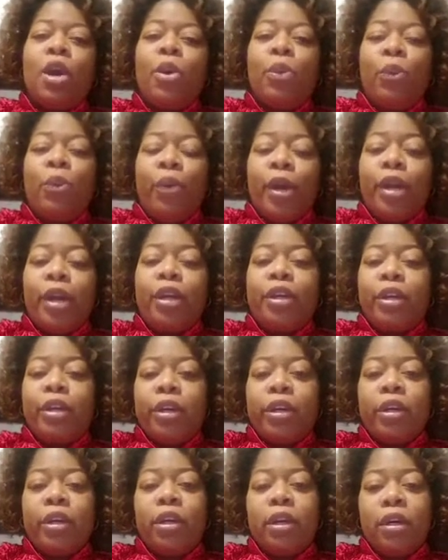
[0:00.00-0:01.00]
where
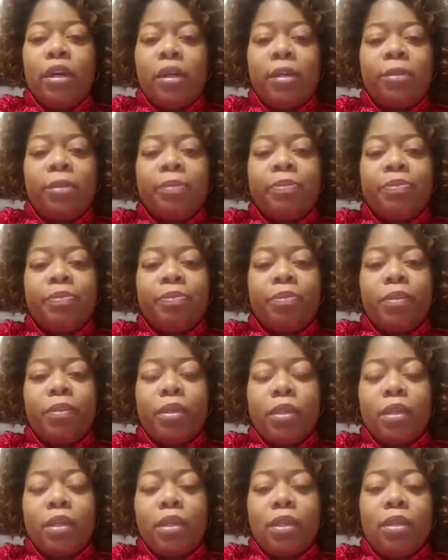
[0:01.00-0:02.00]
your
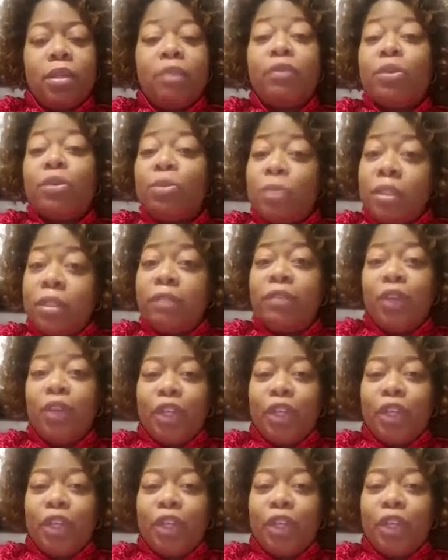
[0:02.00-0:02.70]
the fruits of your